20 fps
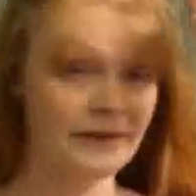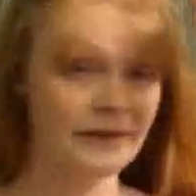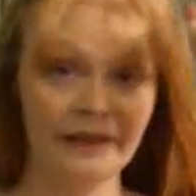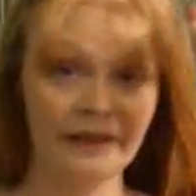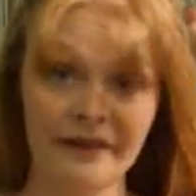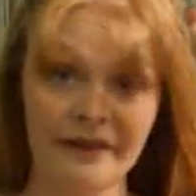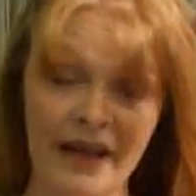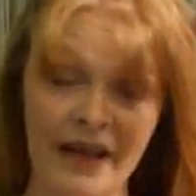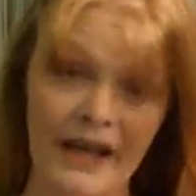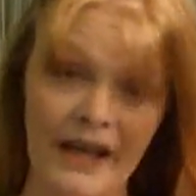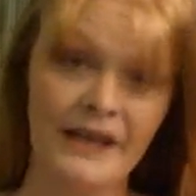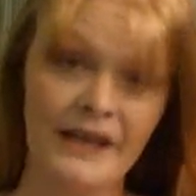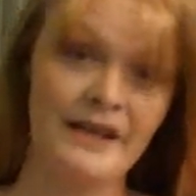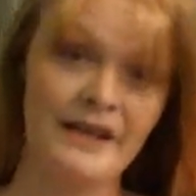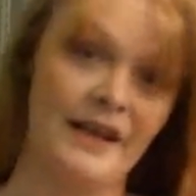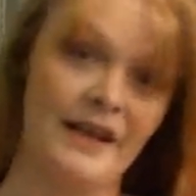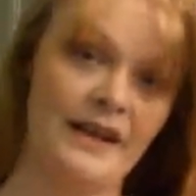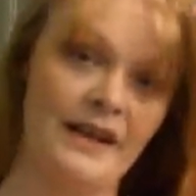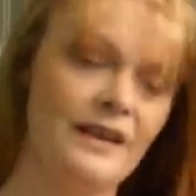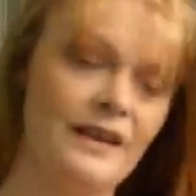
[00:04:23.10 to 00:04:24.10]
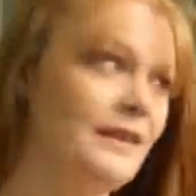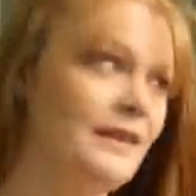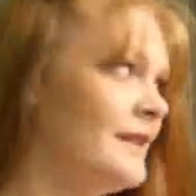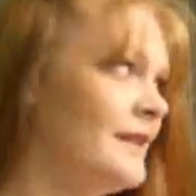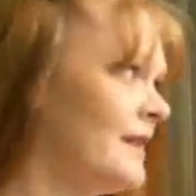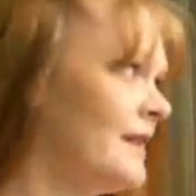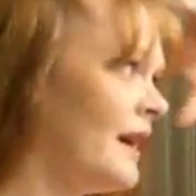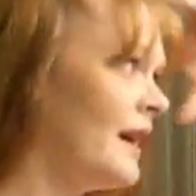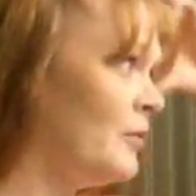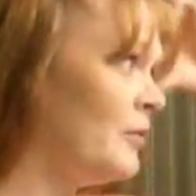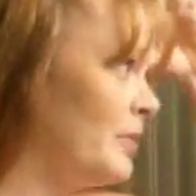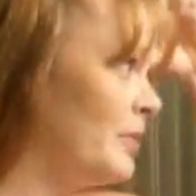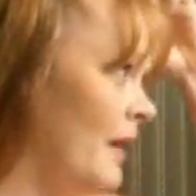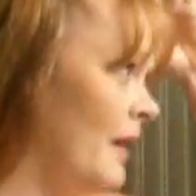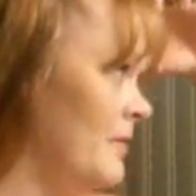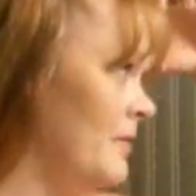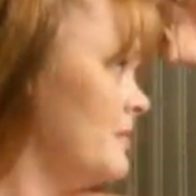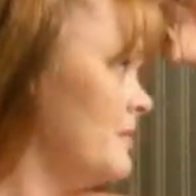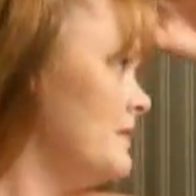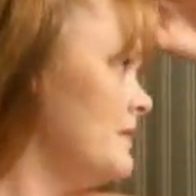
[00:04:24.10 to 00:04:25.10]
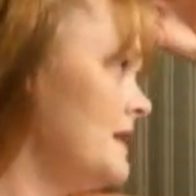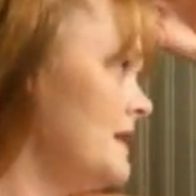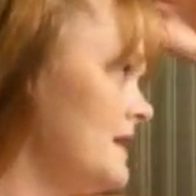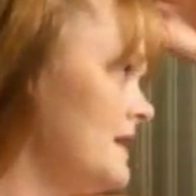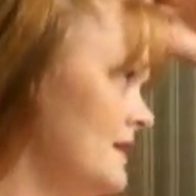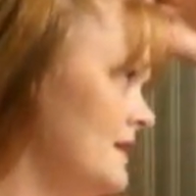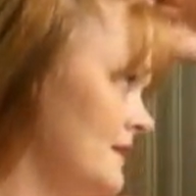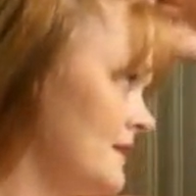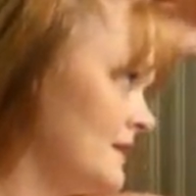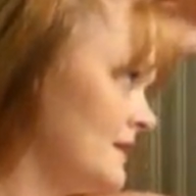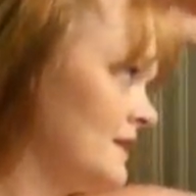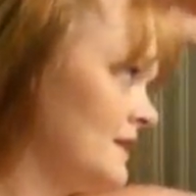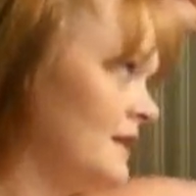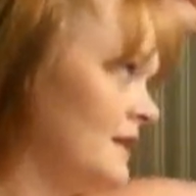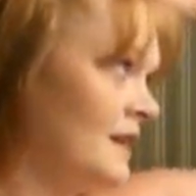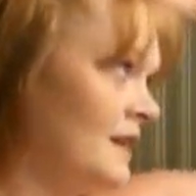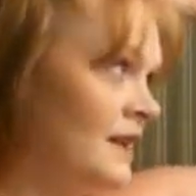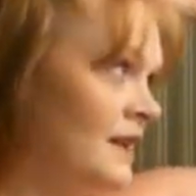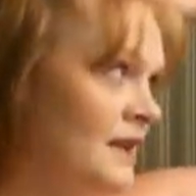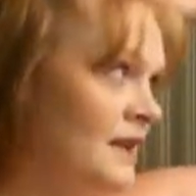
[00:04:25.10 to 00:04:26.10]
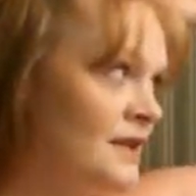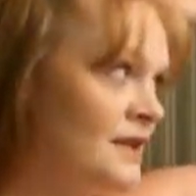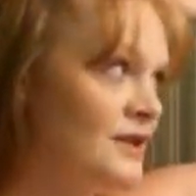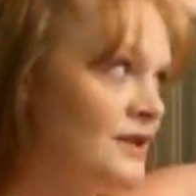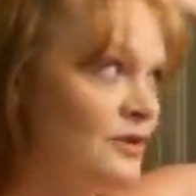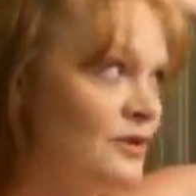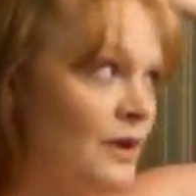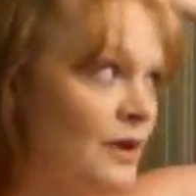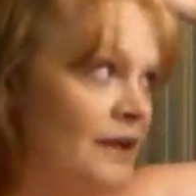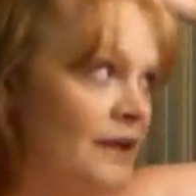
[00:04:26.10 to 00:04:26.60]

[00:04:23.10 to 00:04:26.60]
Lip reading: going to go ahead and I'll probably do